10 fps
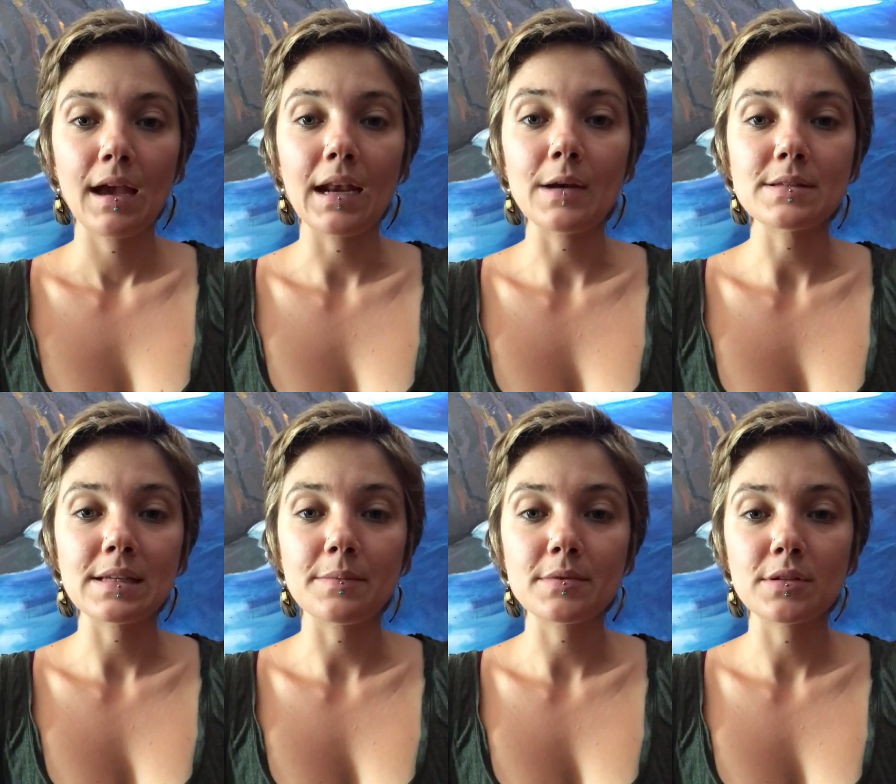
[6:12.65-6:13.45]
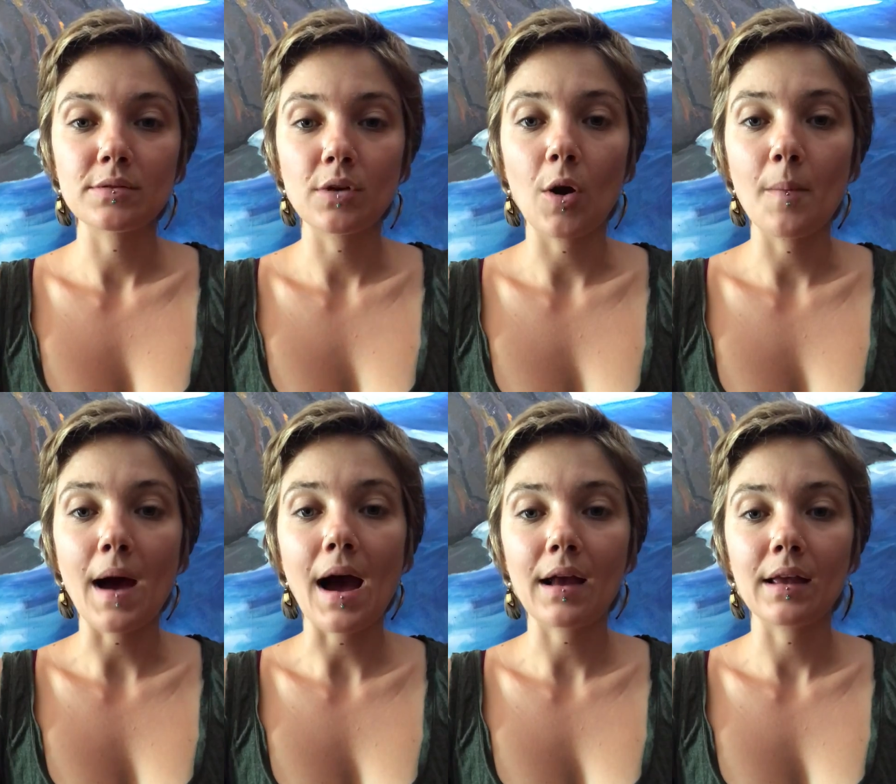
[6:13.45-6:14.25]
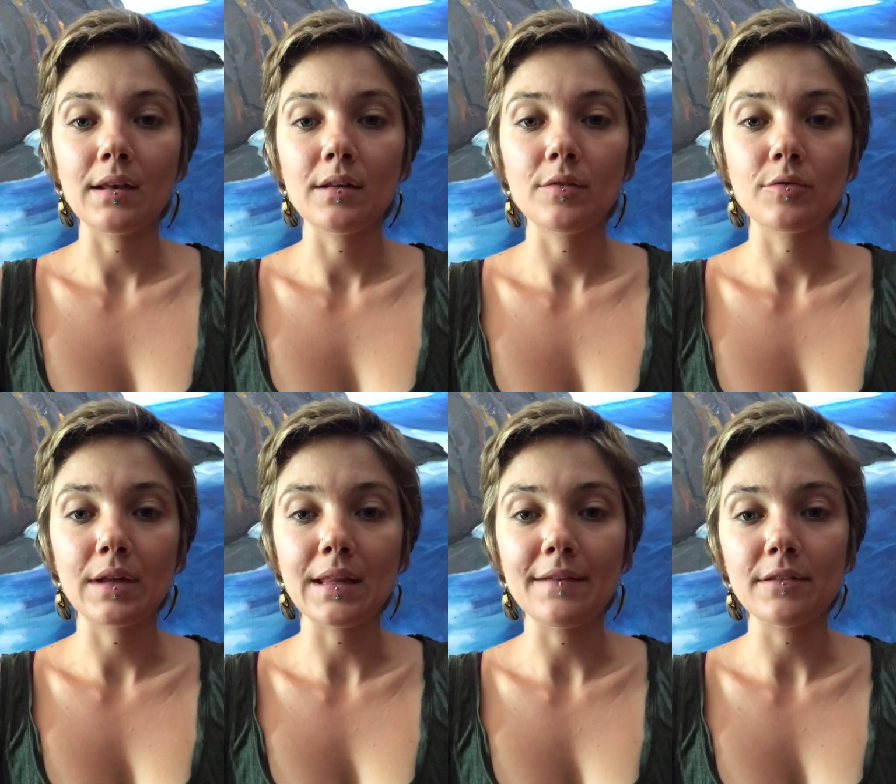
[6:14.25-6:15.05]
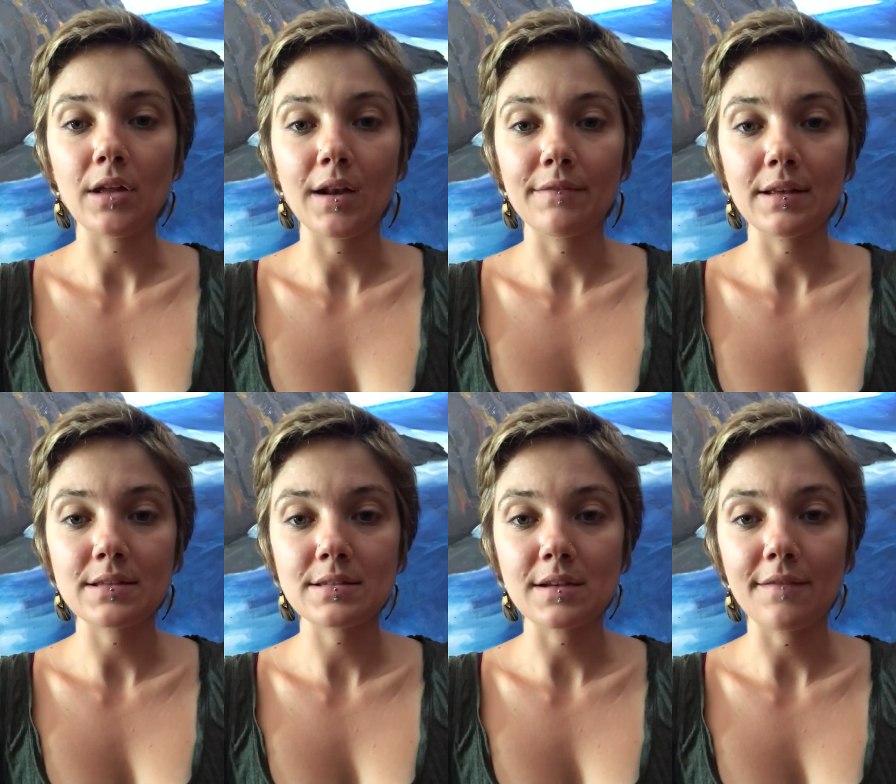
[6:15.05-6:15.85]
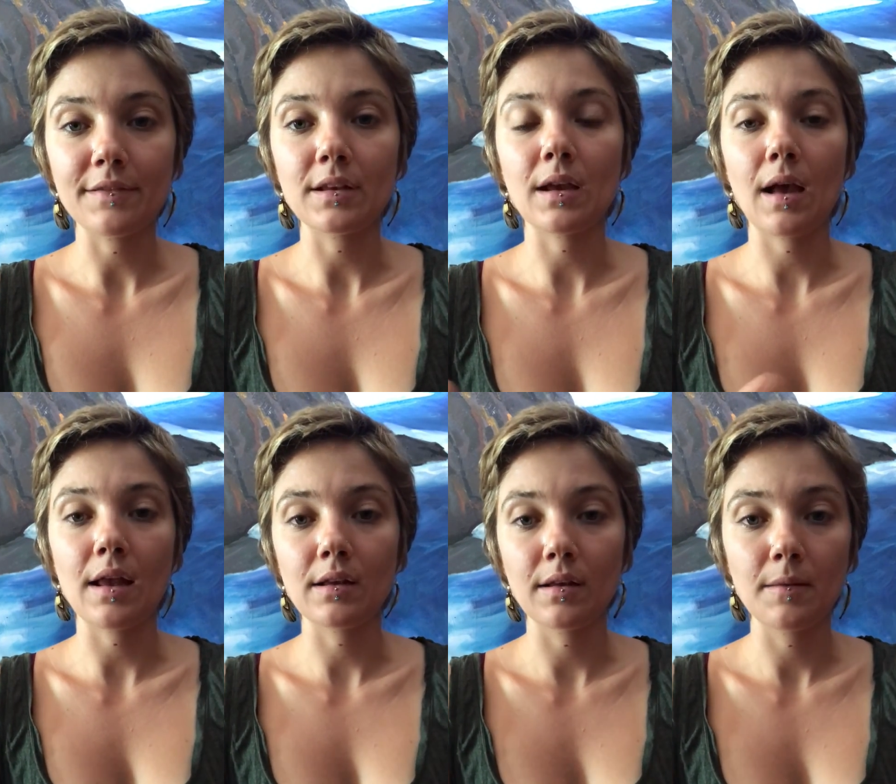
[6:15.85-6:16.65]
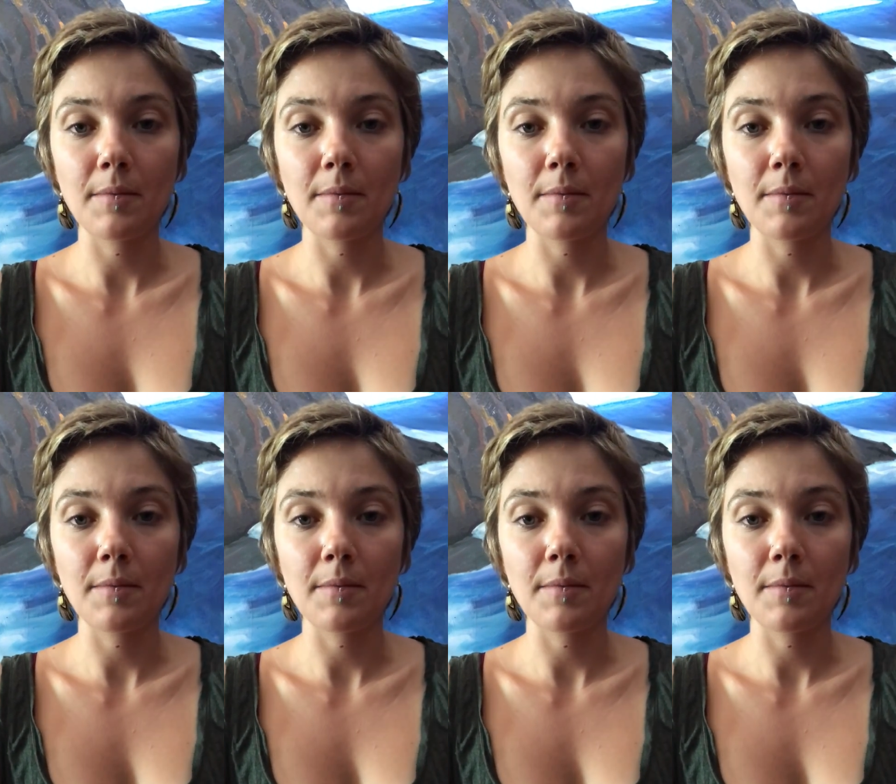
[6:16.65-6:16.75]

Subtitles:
And I was able to go back and relive a lot of that stuff and